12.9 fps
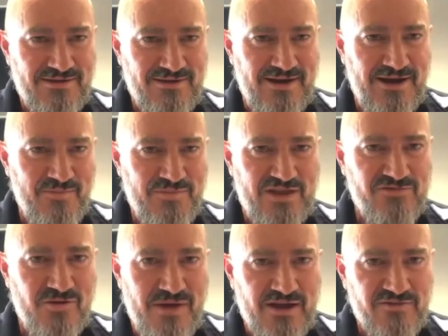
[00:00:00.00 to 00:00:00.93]
that's
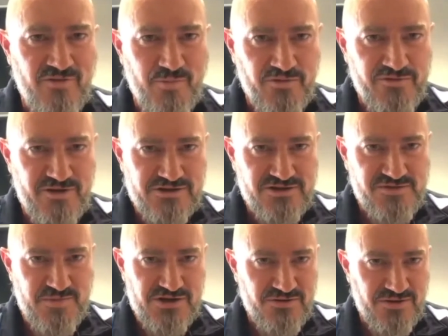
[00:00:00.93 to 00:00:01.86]
what makes football such a
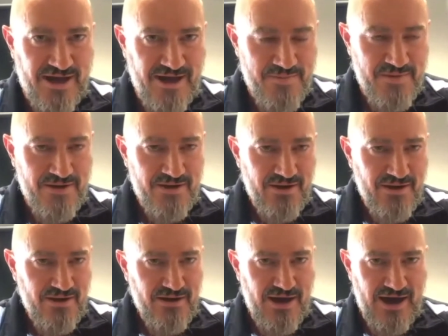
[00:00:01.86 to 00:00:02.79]
special game.
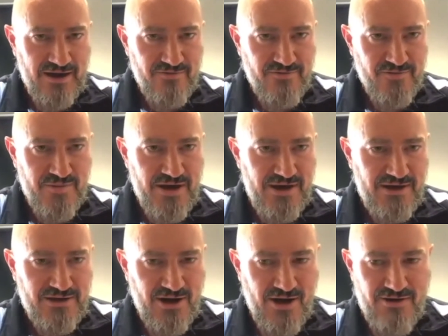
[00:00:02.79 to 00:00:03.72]
And for me,
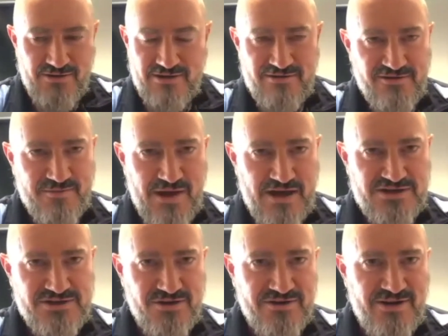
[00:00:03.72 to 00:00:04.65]
it just
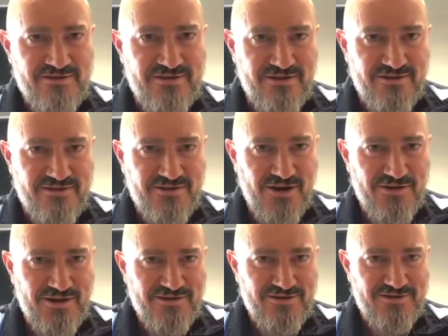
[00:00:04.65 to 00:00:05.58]
marches on, doesn't it? So
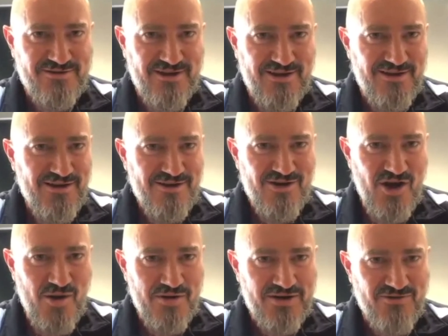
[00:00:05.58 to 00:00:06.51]

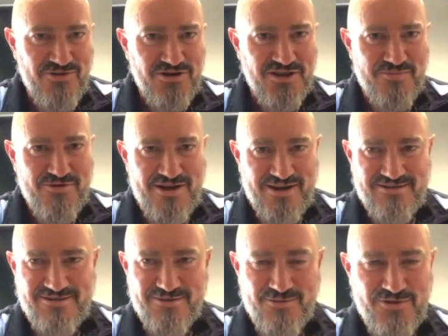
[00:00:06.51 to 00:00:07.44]
no one can really
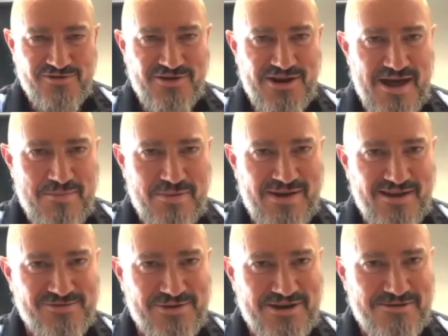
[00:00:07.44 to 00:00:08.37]
predict what's going to happen
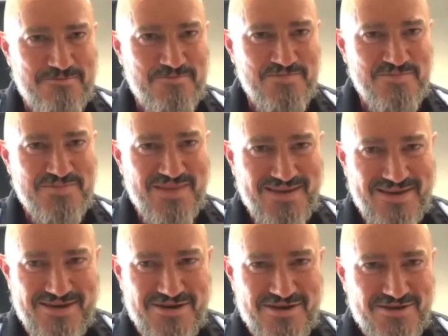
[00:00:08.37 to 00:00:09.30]
next week
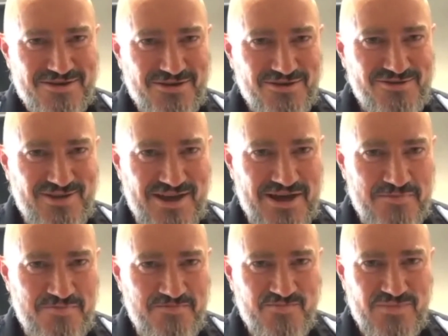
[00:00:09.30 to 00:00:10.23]
because
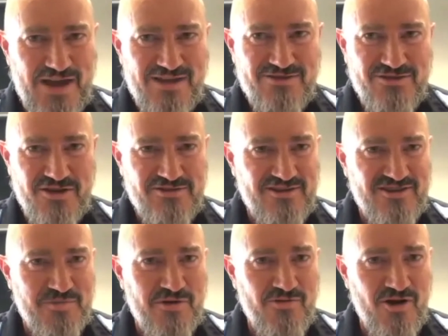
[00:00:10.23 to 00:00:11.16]
it turns out
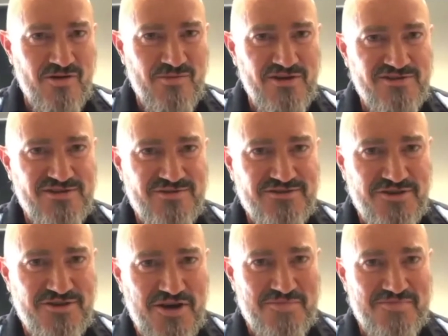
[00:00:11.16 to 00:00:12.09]
to be wrong most of the
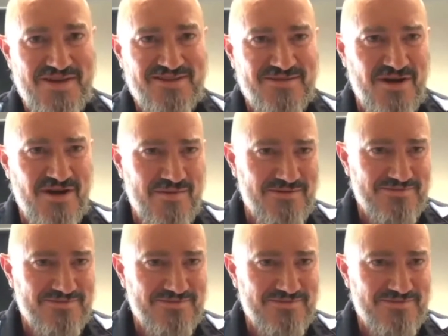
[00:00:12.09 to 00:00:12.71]
time at the moment.